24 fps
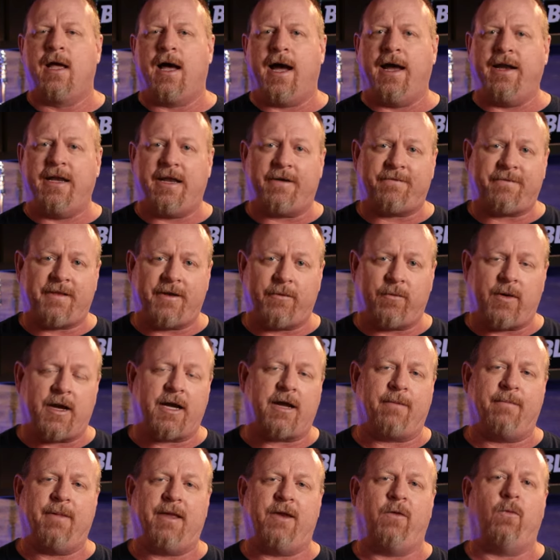I definitely
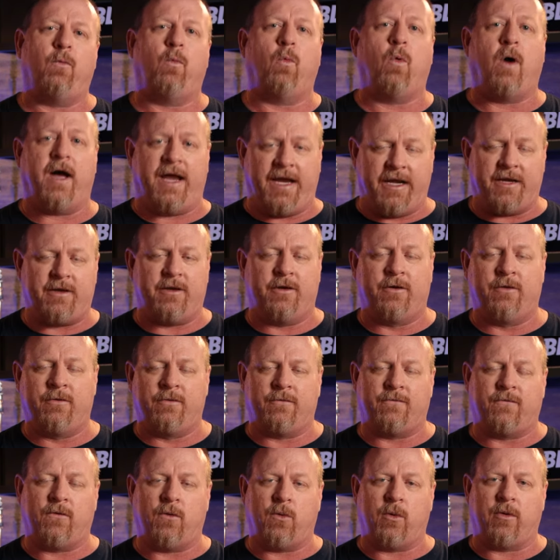recommend white
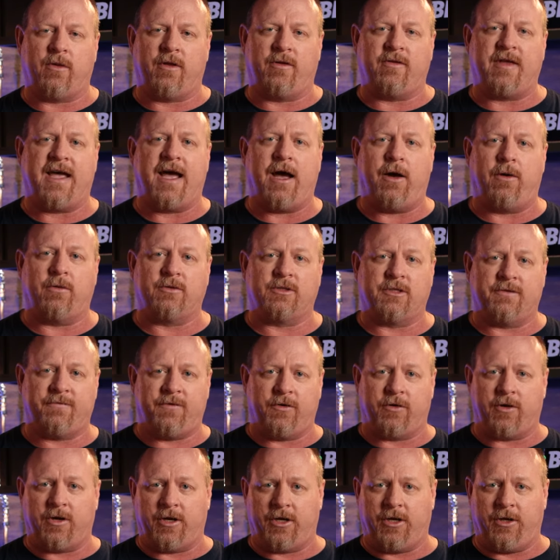for the towels if
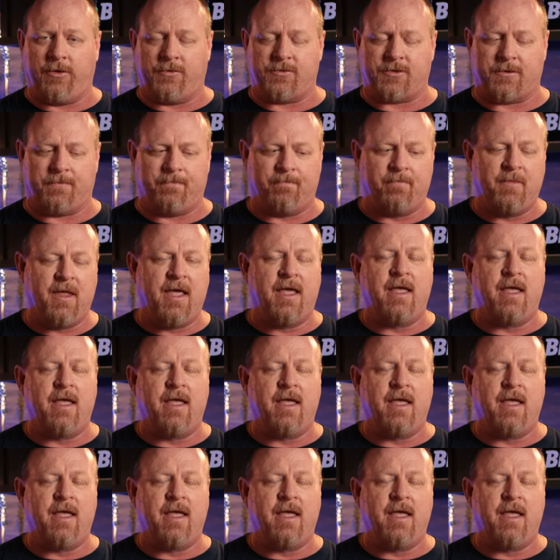you're going to use them.